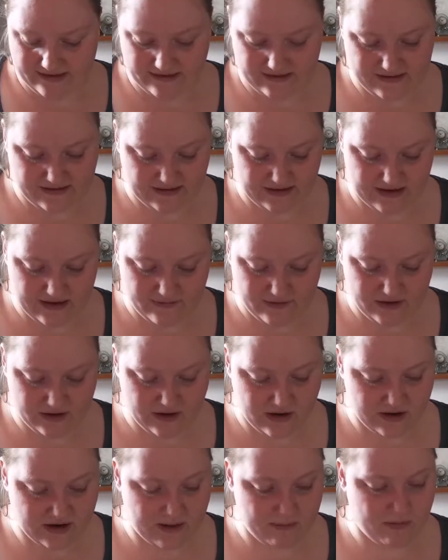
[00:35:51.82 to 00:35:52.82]
yes, I think I've only
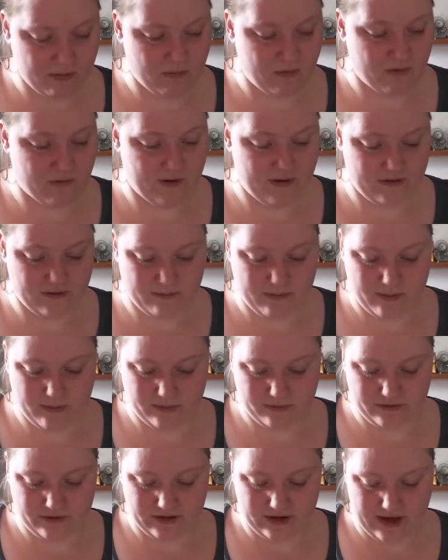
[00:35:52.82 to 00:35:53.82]
got a couple more rows of
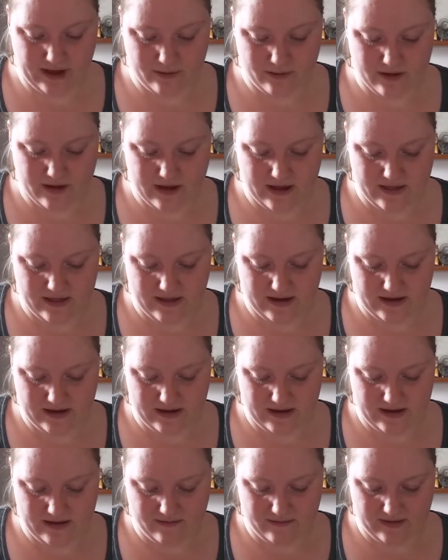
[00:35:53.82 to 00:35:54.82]
bobbles to go. And
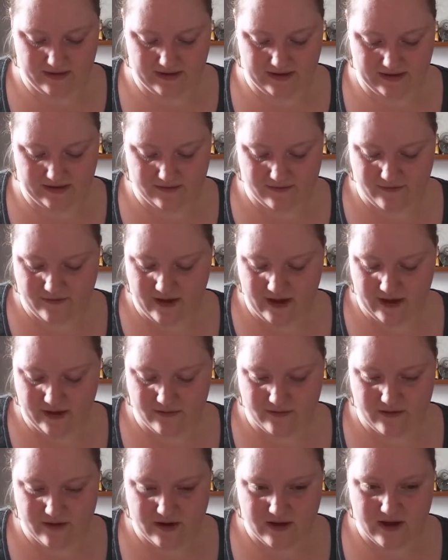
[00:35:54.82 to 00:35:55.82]
then I think it's
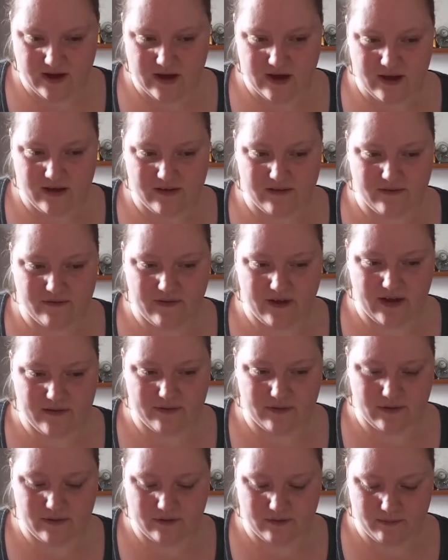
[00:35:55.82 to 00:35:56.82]
5
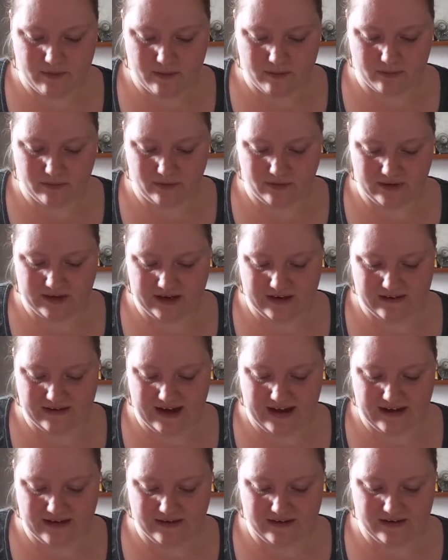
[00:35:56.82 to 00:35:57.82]
rows of bobbles on each
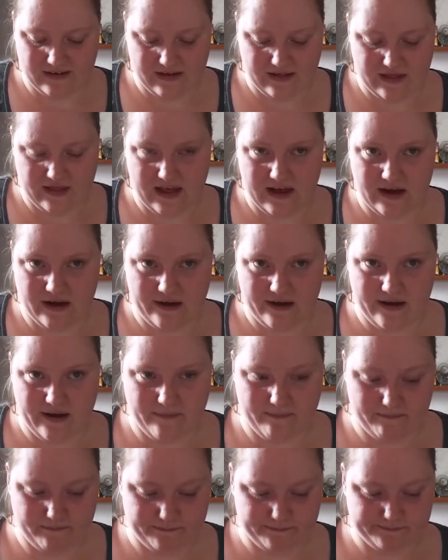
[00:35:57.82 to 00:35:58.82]
end, and
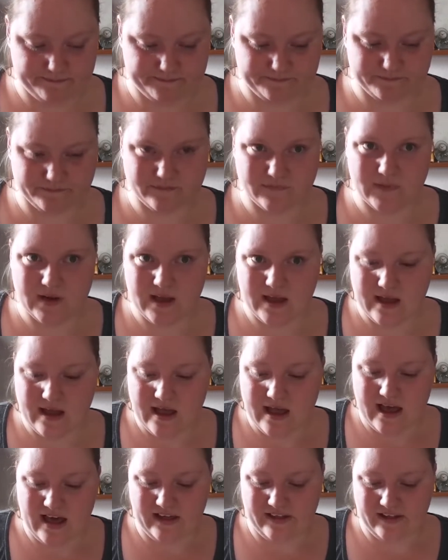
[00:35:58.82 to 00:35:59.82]
then
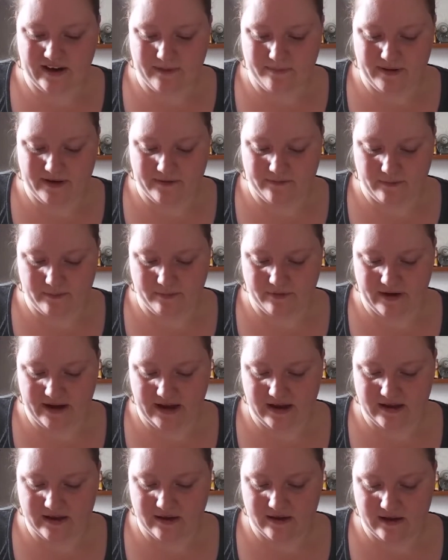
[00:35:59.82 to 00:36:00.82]
a bit of a
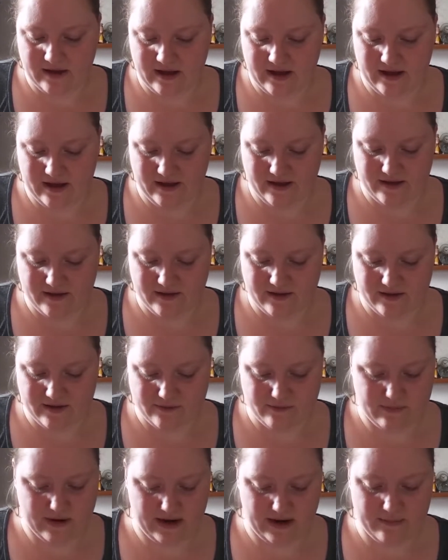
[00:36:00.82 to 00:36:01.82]
break.
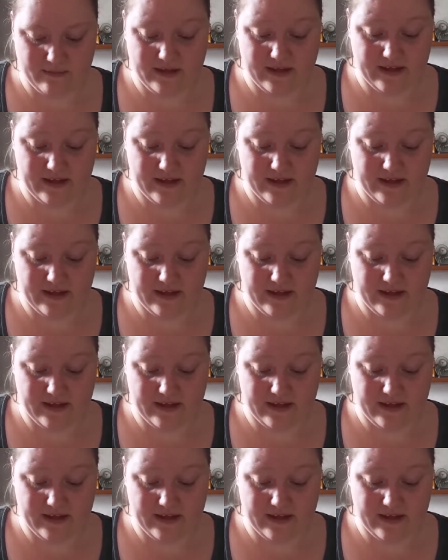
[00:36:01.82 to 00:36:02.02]
Well, I